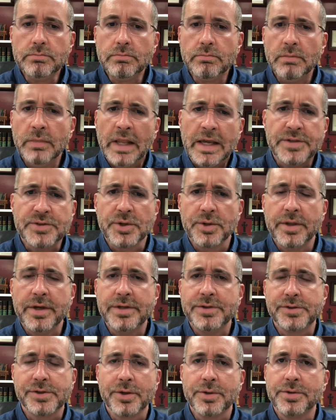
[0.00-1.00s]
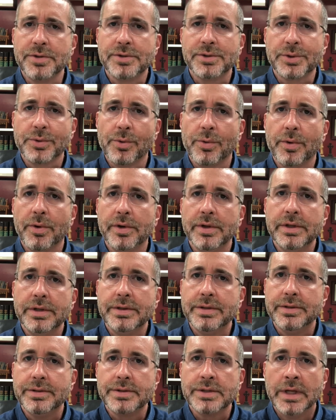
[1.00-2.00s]
And so they sow the story,
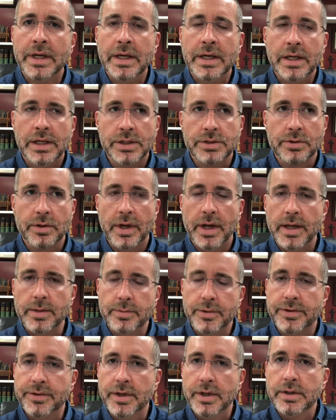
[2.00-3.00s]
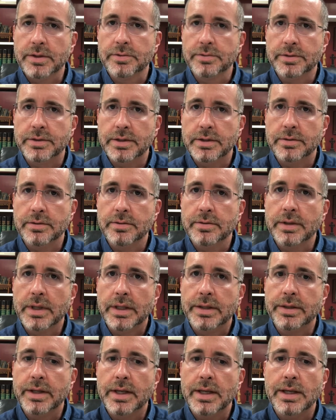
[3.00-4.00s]
this sort of hypothetical deal
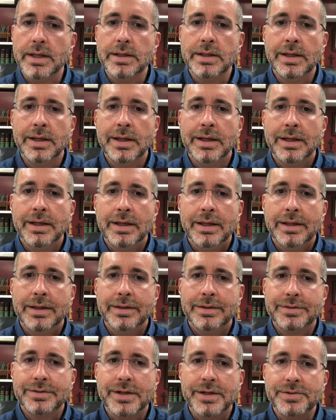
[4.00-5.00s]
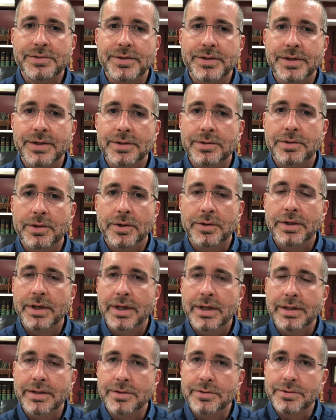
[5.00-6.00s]
that says that,
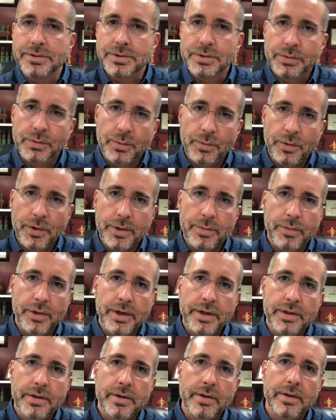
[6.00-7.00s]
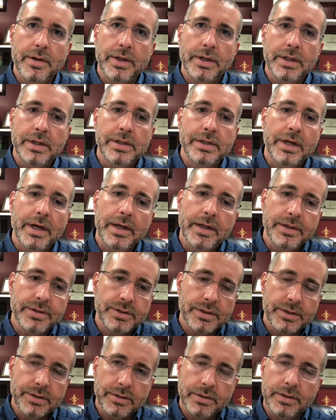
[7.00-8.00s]
okay, there's one brother and he dies,
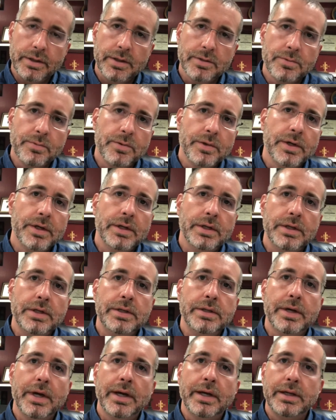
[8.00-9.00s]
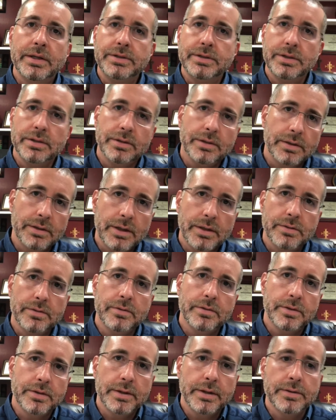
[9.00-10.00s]
and then another one and he dies, and another
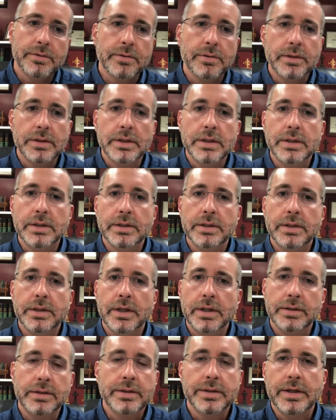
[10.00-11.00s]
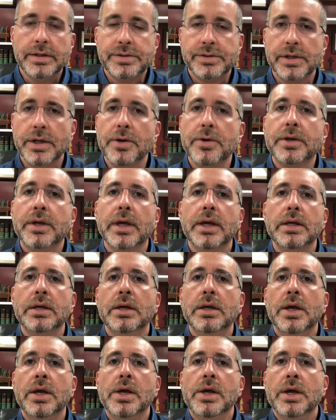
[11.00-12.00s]
and another. And then they say, okay,
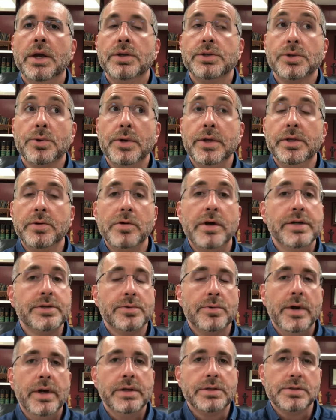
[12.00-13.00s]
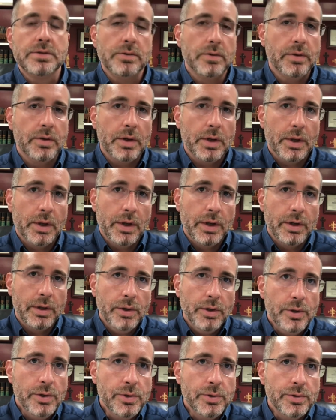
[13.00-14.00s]
so in the resurrection,
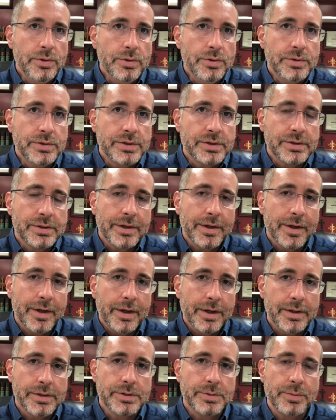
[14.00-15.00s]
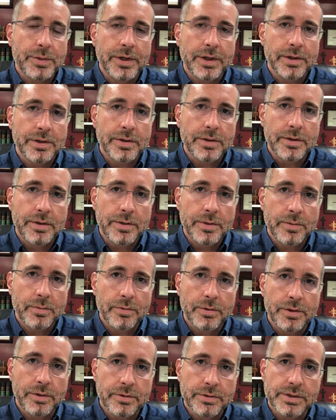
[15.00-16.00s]
whose husband
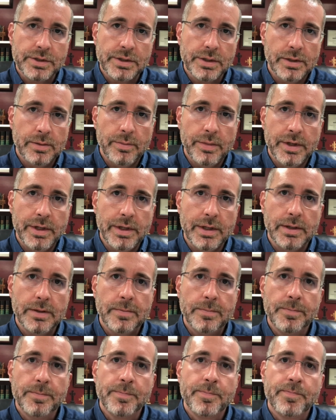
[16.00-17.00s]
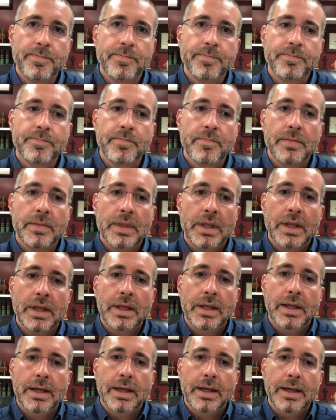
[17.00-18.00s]
will she be?
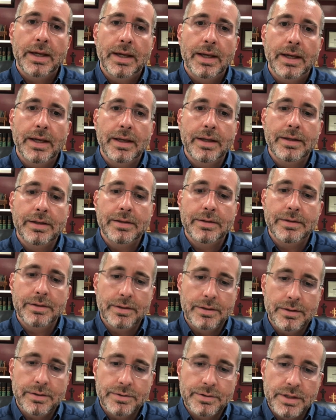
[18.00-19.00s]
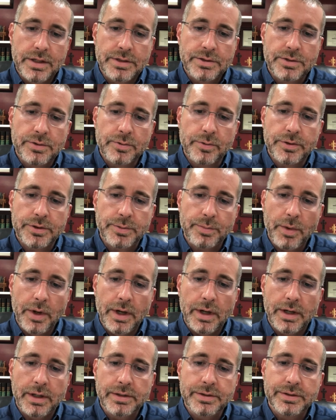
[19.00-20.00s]
And Jesus'
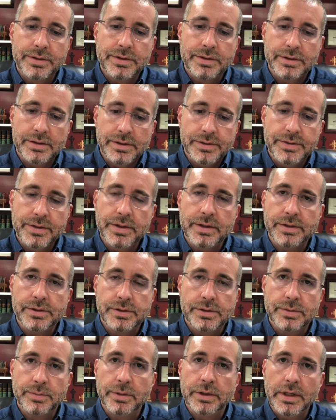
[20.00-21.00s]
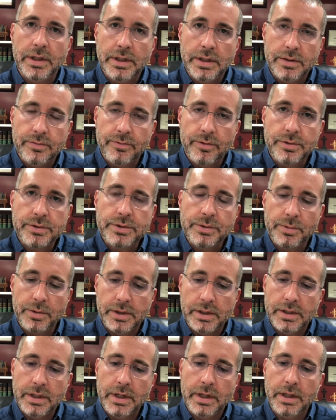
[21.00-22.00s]
response is this, beginning in verse
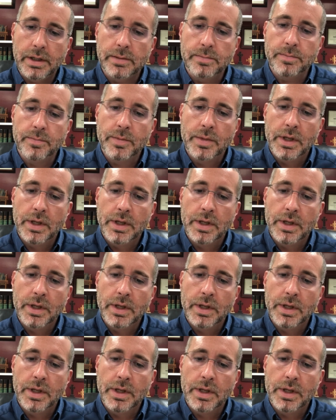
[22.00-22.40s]
29.